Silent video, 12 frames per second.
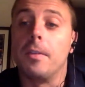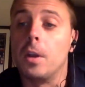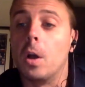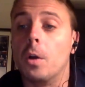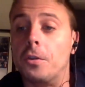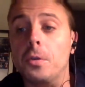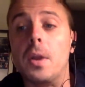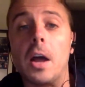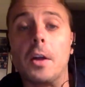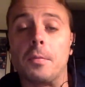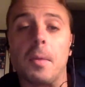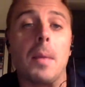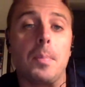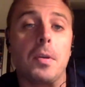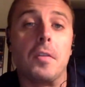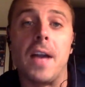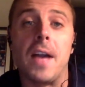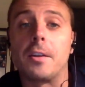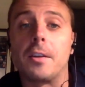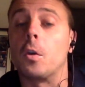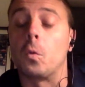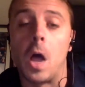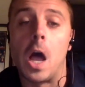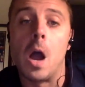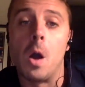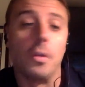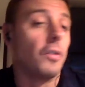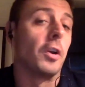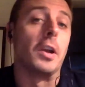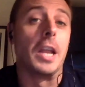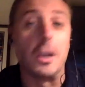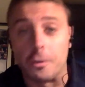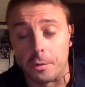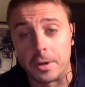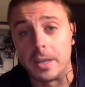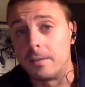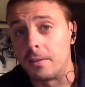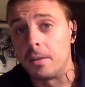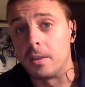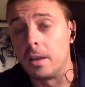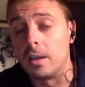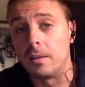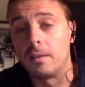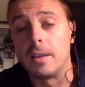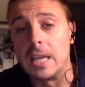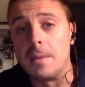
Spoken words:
And, shootouts might be a factor as well with a certain injury to the